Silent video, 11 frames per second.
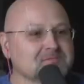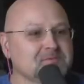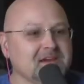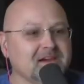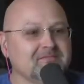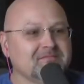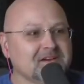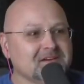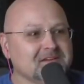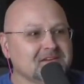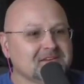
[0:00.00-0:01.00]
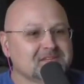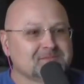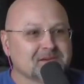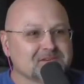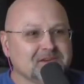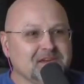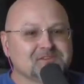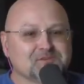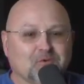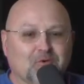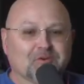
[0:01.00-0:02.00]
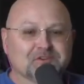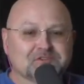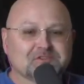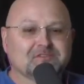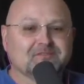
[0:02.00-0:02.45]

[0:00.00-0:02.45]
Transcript: we have uh, Special Agent Orange